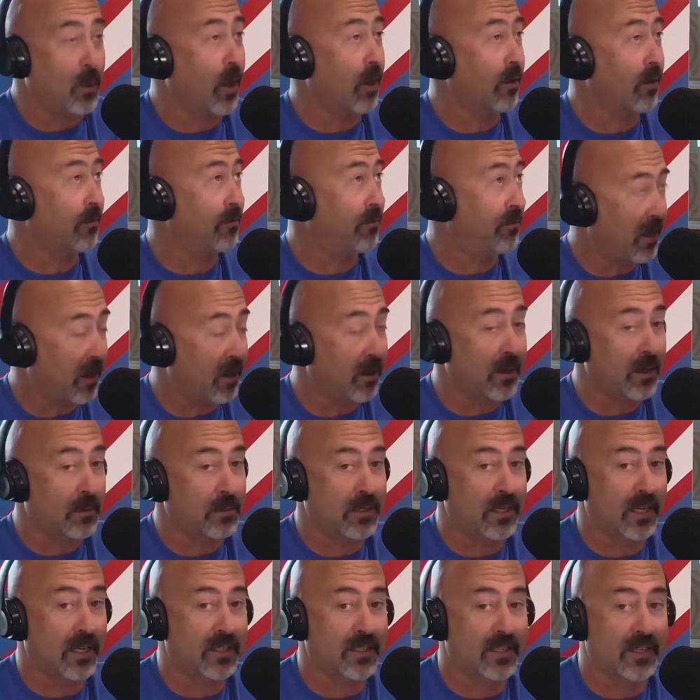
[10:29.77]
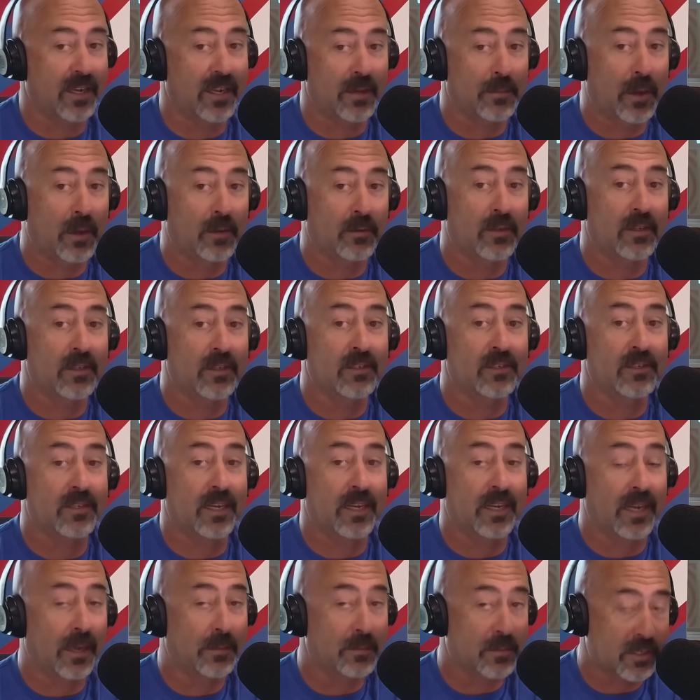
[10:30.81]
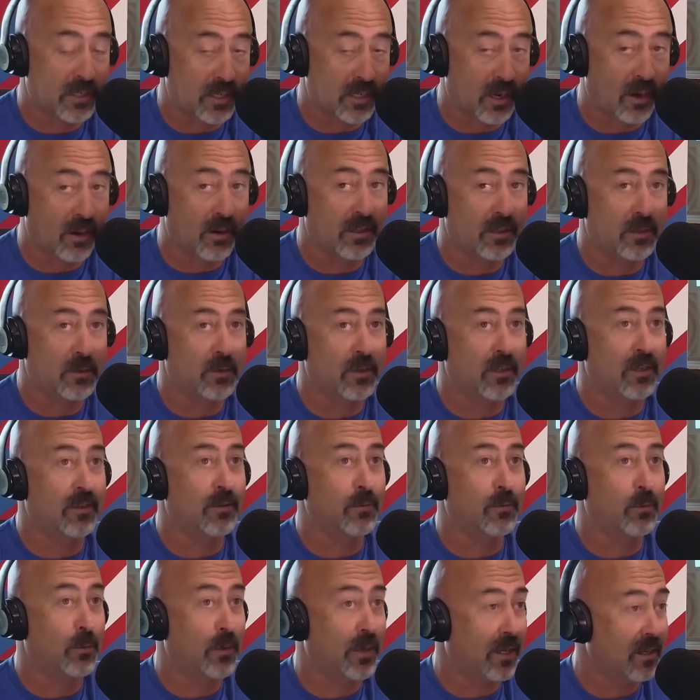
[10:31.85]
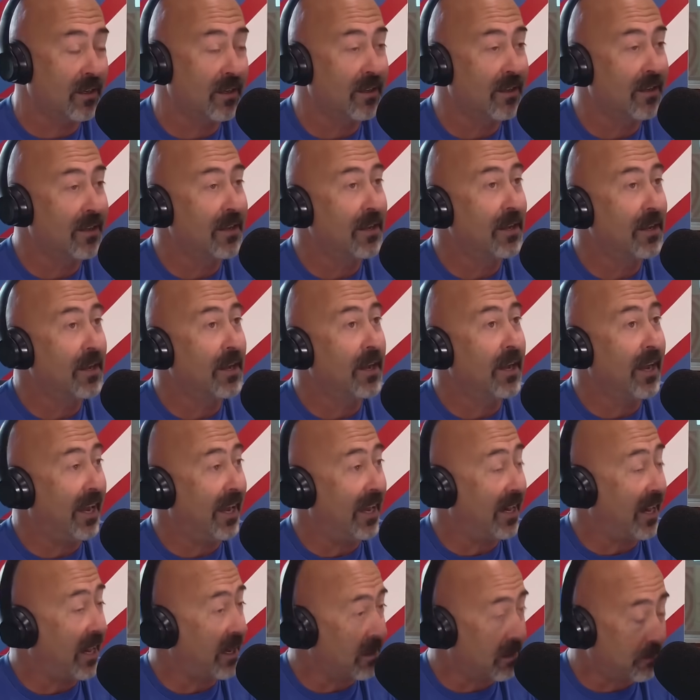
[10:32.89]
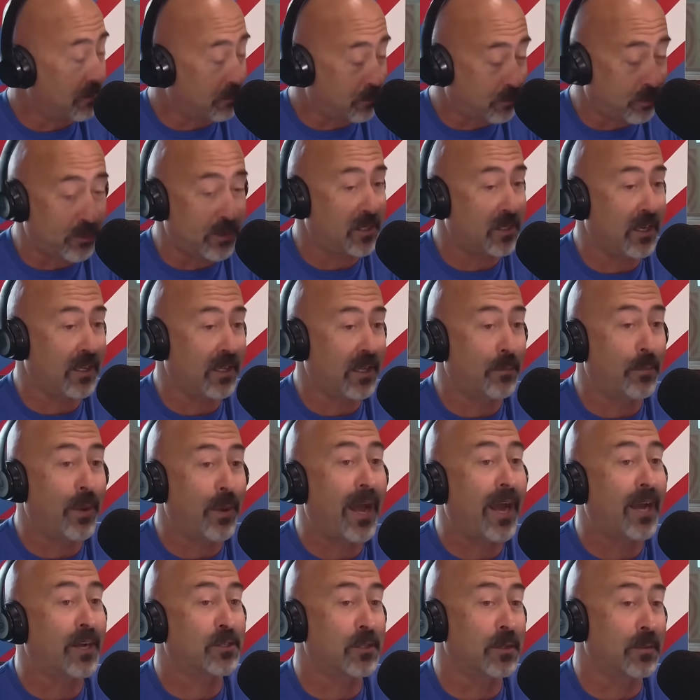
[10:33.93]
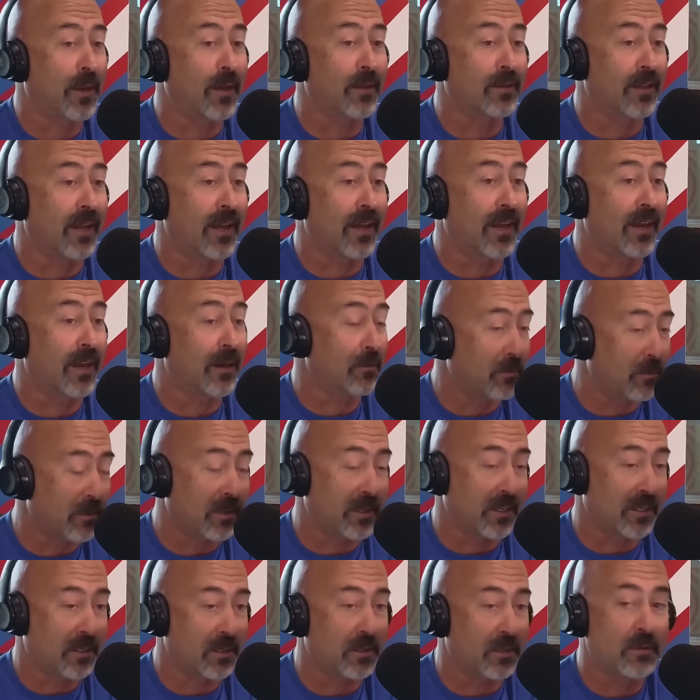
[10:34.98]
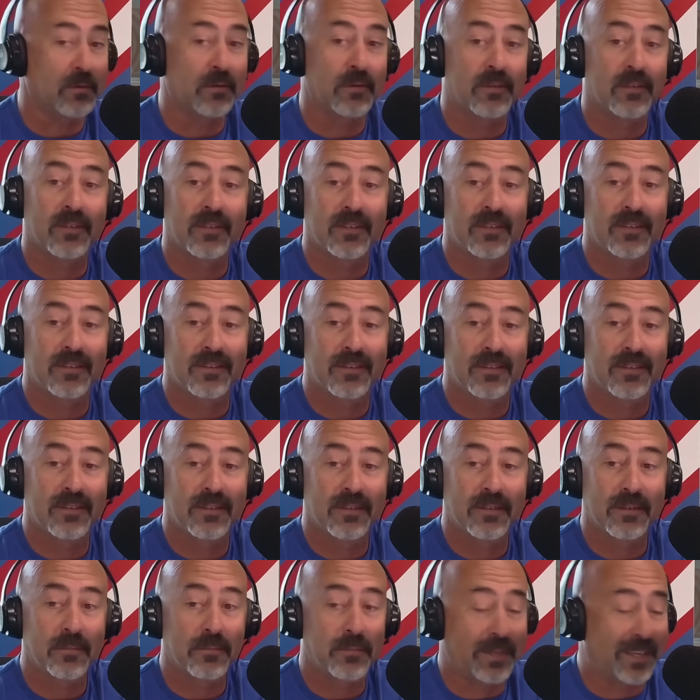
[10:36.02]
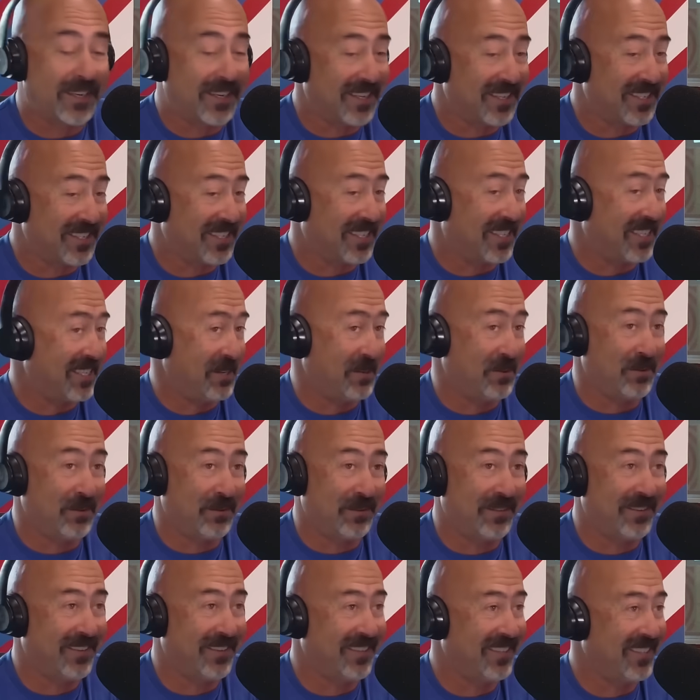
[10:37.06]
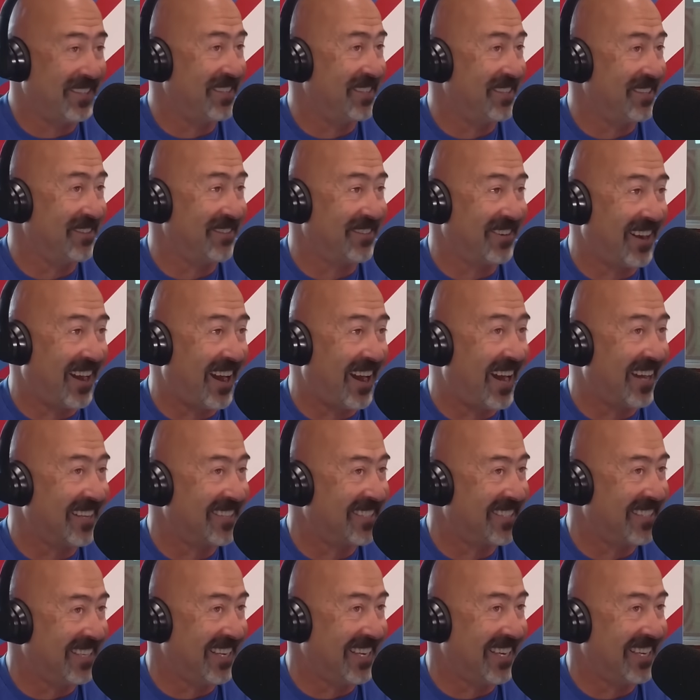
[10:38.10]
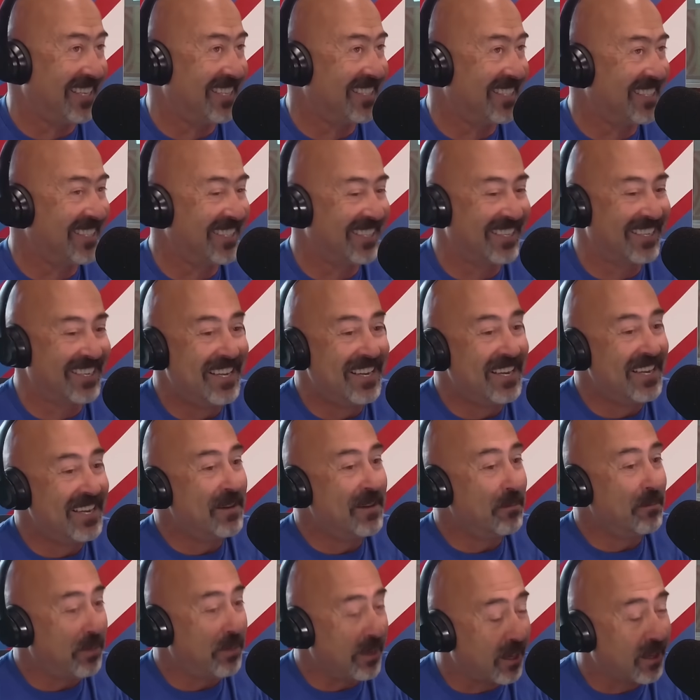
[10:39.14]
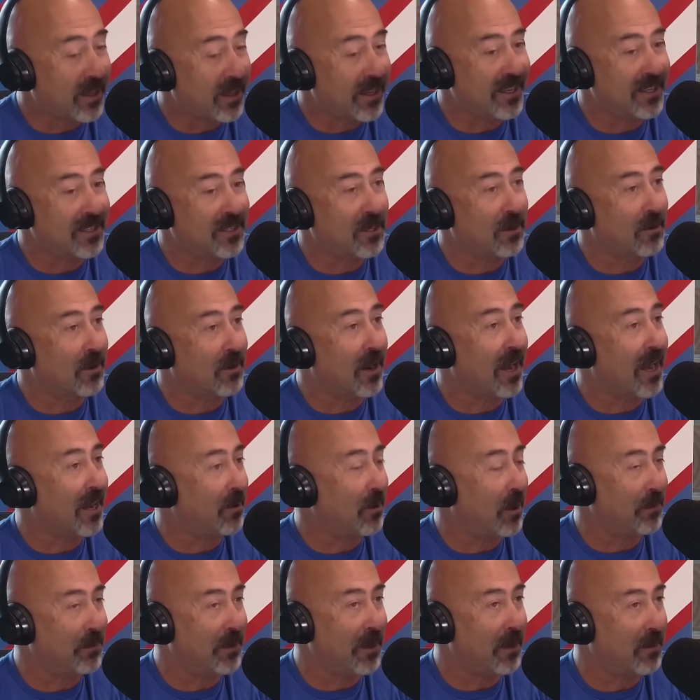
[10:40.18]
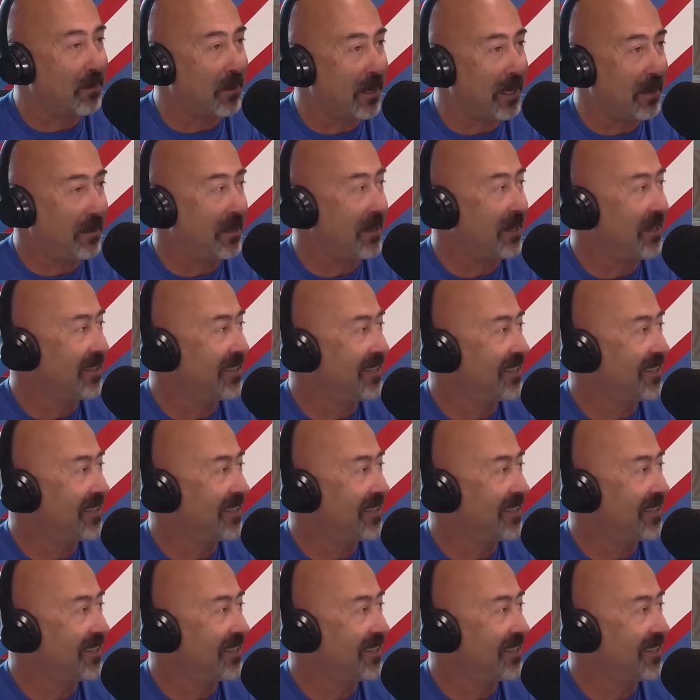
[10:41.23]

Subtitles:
are very upset today about this, and I'm sorry that you didn't win. And I appreciate the passion about that. I really do, because you're hot today. Billy in Toronto up there, baby.